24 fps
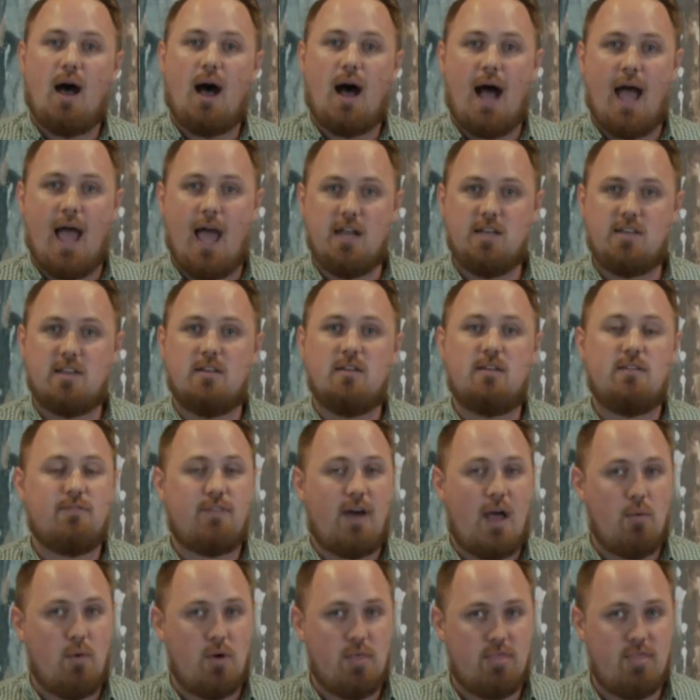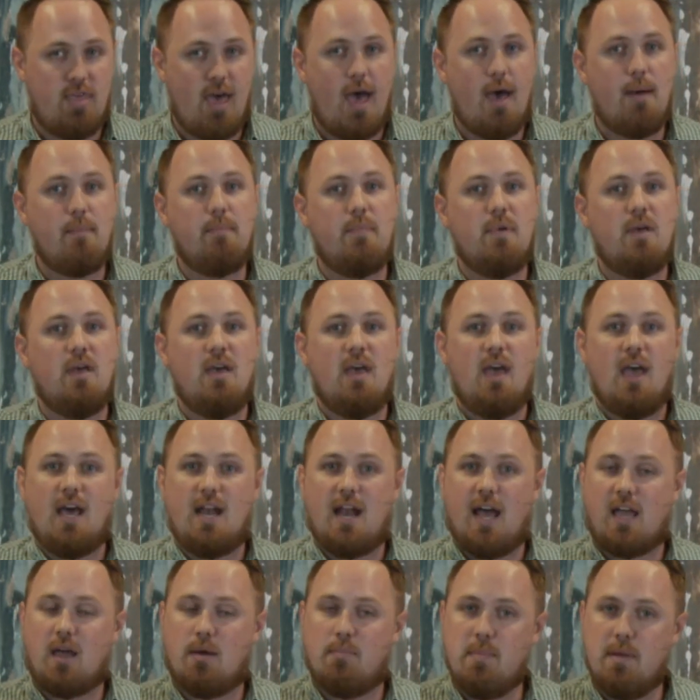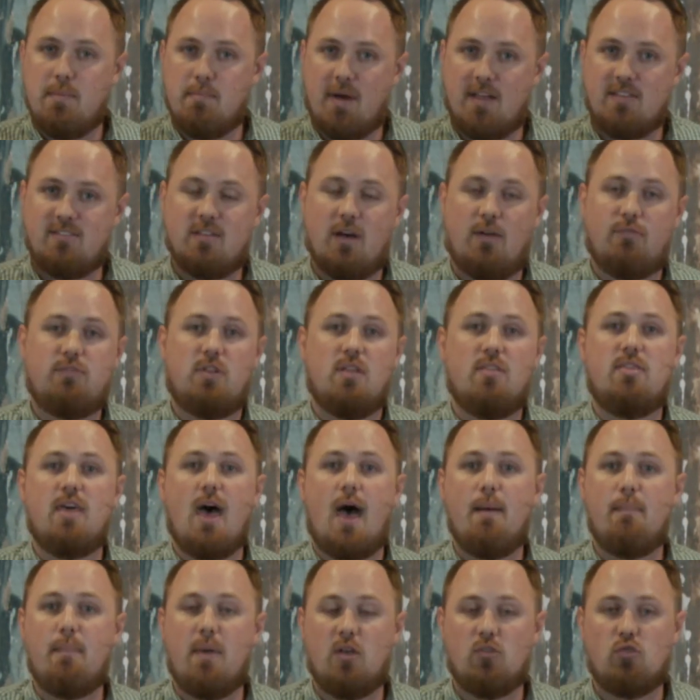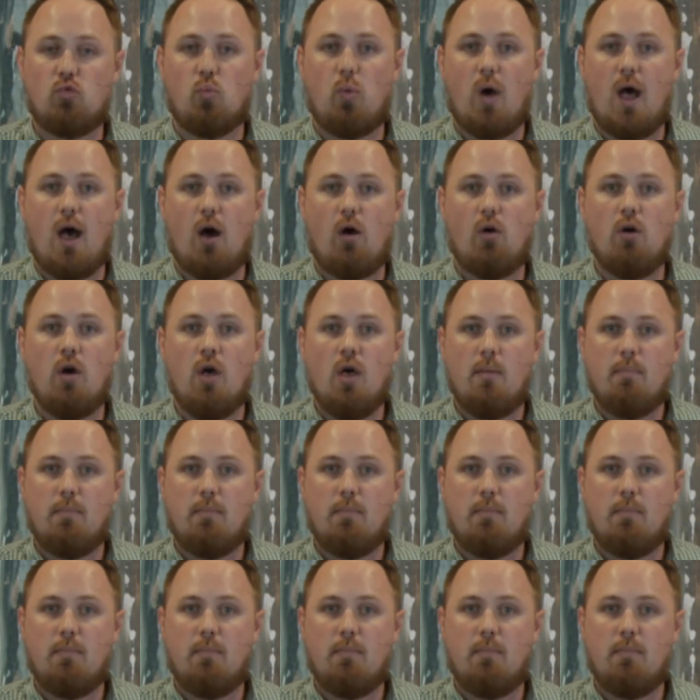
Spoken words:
I identify with them and I commit myself to them as well,